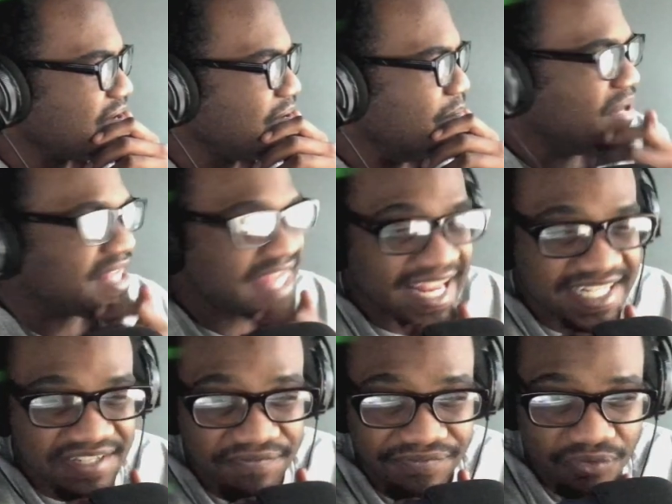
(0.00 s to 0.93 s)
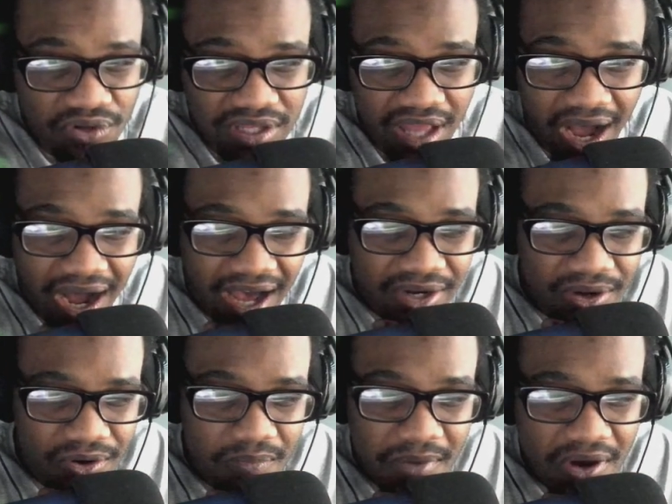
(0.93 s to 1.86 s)
But that's full
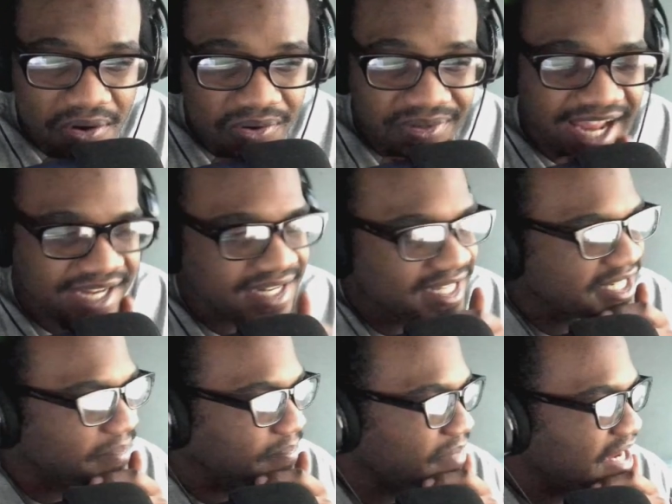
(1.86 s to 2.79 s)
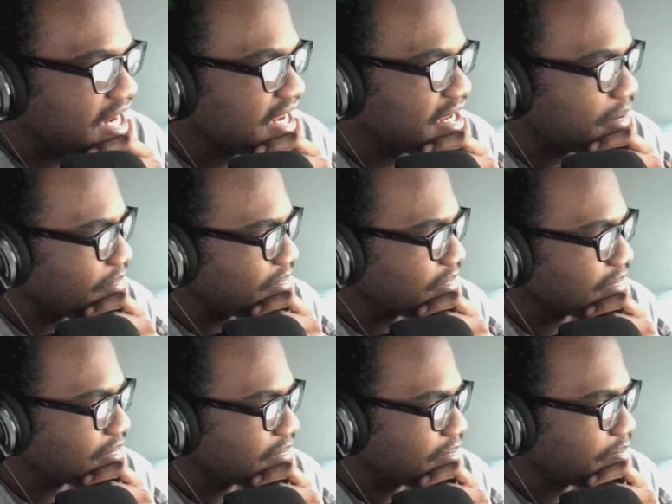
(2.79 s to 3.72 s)
auto mode. That does medium
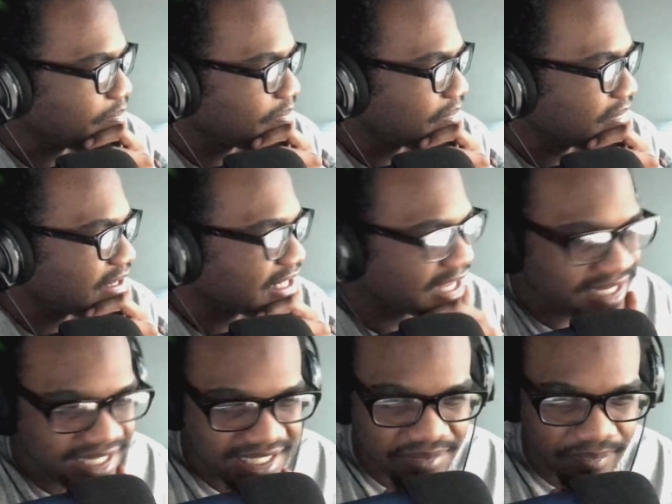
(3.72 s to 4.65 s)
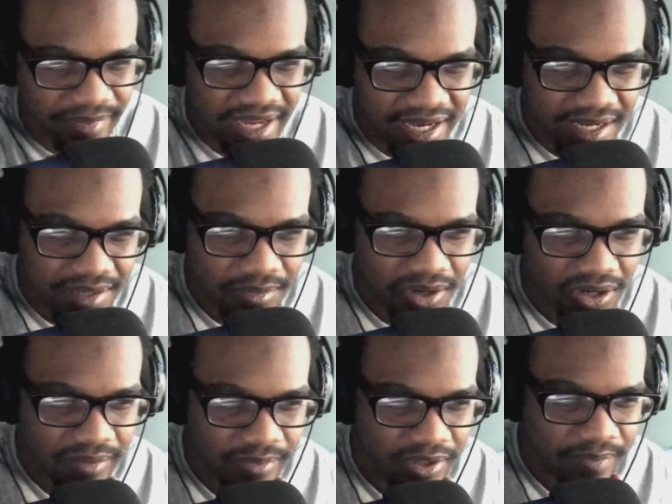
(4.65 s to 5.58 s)

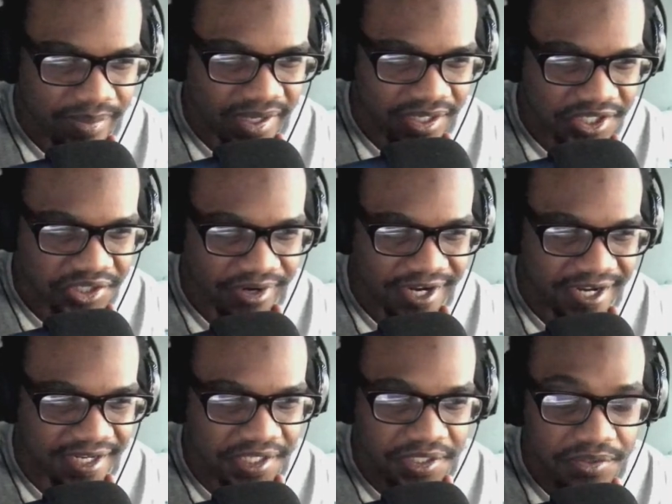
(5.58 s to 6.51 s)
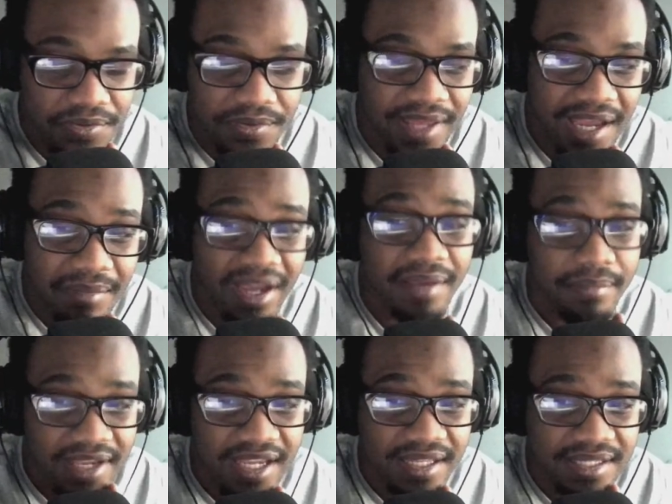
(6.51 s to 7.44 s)
armor penetrating too. That might
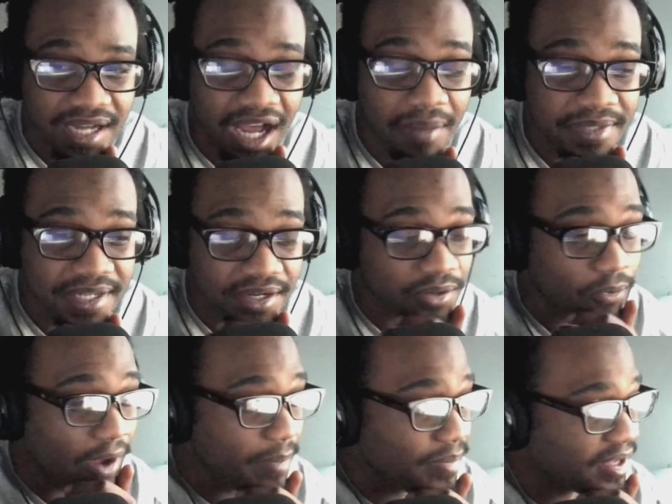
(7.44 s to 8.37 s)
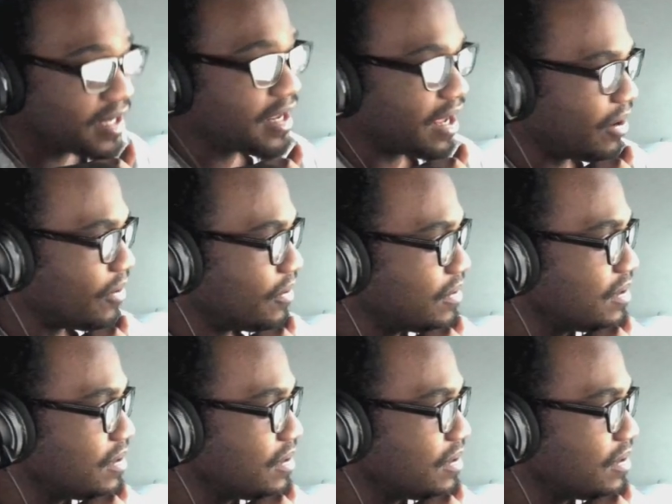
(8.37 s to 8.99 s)
be a top tier weapon now.